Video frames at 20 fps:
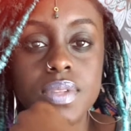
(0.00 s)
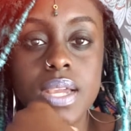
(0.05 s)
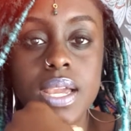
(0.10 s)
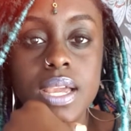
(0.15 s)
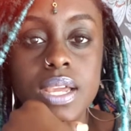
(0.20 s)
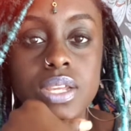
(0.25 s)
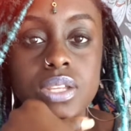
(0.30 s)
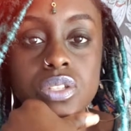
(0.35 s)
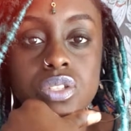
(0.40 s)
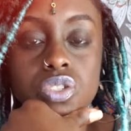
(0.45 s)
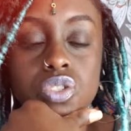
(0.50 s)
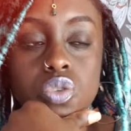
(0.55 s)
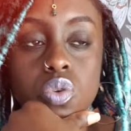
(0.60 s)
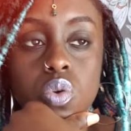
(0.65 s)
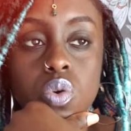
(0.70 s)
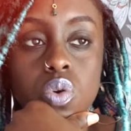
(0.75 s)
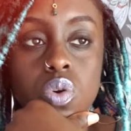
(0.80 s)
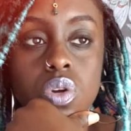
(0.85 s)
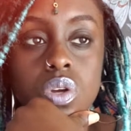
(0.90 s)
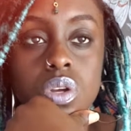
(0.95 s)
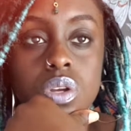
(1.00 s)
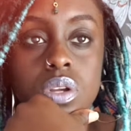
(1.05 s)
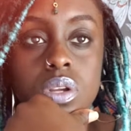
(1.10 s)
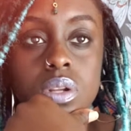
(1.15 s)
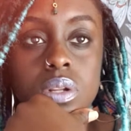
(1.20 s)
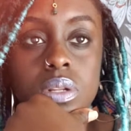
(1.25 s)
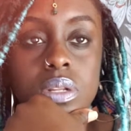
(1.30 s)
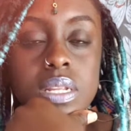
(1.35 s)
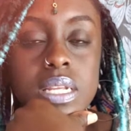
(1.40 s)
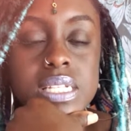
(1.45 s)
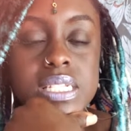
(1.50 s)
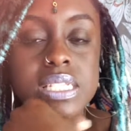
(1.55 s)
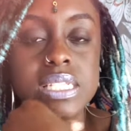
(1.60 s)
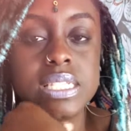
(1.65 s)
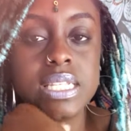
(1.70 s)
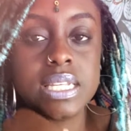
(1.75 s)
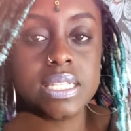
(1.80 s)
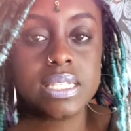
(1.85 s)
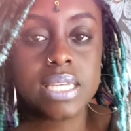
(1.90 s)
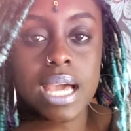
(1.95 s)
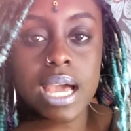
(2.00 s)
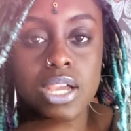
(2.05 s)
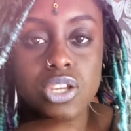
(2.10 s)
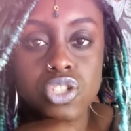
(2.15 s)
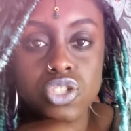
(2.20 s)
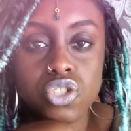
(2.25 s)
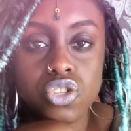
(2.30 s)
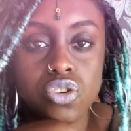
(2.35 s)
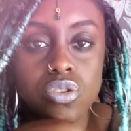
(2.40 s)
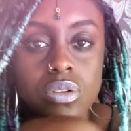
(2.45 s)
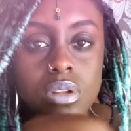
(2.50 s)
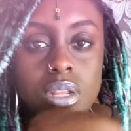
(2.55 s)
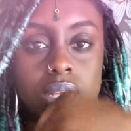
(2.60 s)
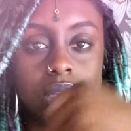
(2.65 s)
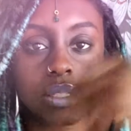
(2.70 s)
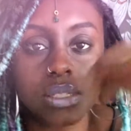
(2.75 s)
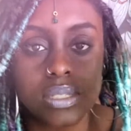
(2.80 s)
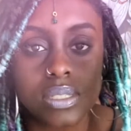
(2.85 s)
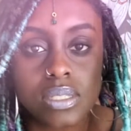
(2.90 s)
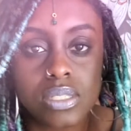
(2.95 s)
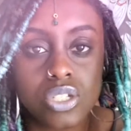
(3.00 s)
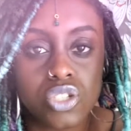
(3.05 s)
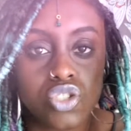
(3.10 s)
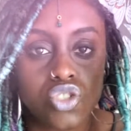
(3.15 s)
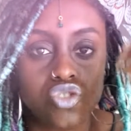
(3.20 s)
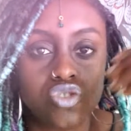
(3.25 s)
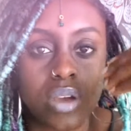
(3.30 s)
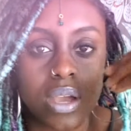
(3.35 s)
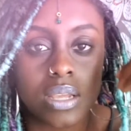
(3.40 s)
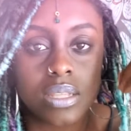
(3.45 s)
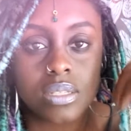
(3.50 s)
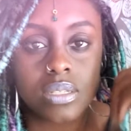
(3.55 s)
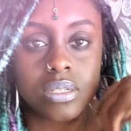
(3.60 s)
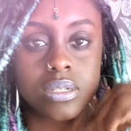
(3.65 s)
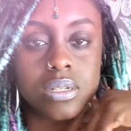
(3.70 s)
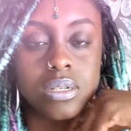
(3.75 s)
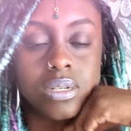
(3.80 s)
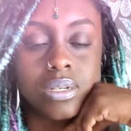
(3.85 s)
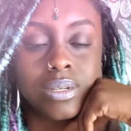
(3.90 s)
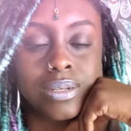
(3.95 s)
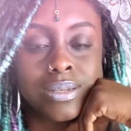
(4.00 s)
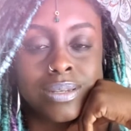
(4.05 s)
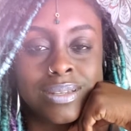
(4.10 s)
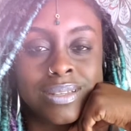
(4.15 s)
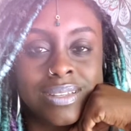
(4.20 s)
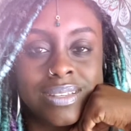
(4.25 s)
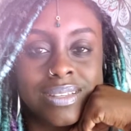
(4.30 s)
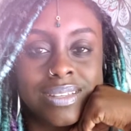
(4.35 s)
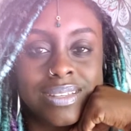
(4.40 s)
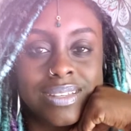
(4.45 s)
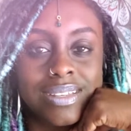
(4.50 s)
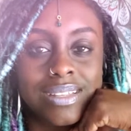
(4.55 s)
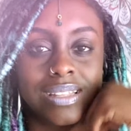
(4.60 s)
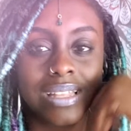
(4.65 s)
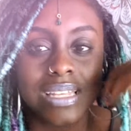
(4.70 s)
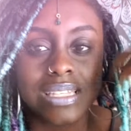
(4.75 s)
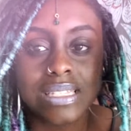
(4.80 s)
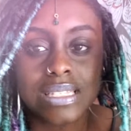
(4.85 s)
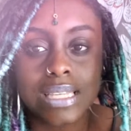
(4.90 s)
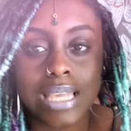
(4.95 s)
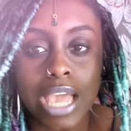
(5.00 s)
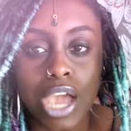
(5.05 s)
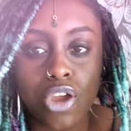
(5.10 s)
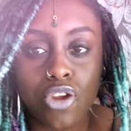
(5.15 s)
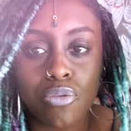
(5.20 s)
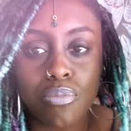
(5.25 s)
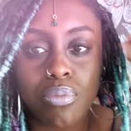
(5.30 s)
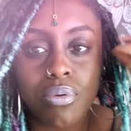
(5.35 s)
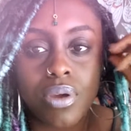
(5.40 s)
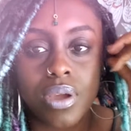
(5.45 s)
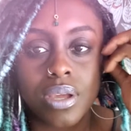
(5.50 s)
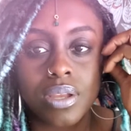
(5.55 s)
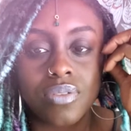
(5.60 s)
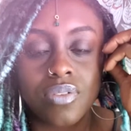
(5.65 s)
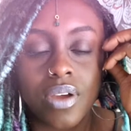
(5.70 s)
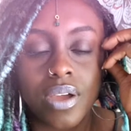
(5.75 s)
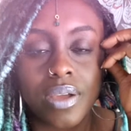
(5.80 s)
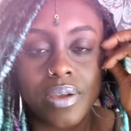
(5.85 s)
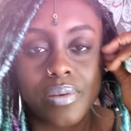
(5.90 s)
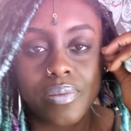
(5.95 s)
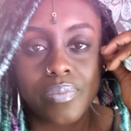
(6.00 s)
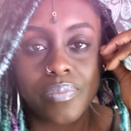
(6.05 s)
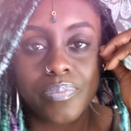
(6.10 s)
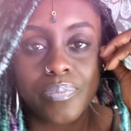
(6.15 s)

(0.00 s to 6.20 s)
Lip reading: and you're less detached, you're less distracted, less scatterbrain, right?